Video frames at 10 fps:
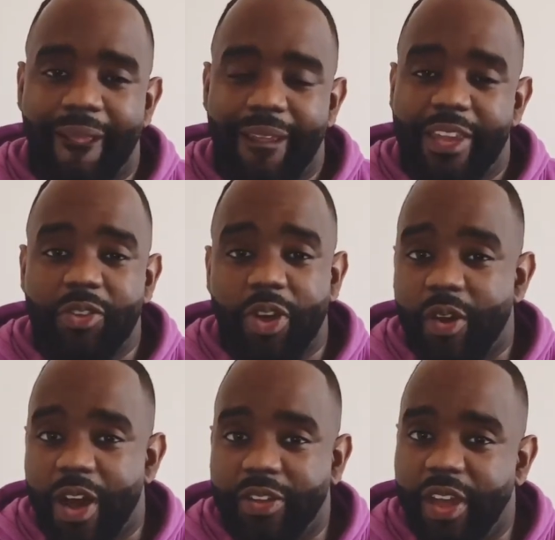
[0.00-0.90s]
He'd go
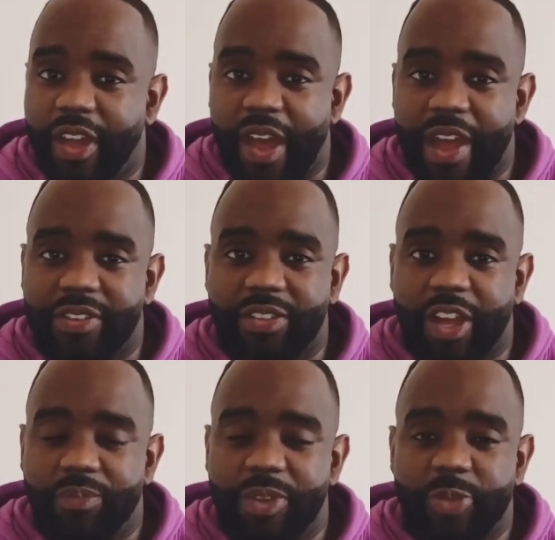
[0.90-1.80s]
out there
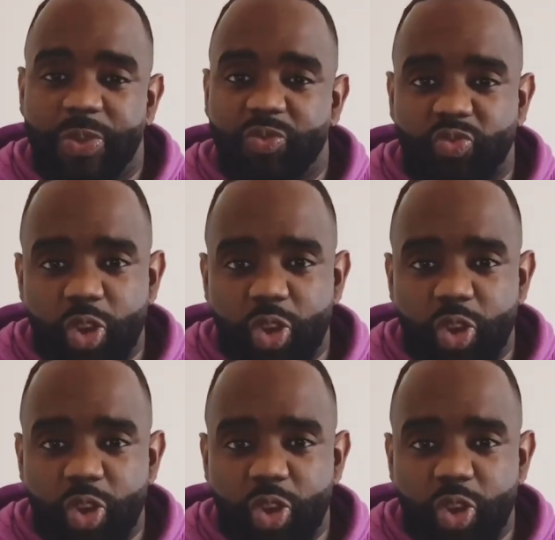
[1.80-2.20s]
and he's been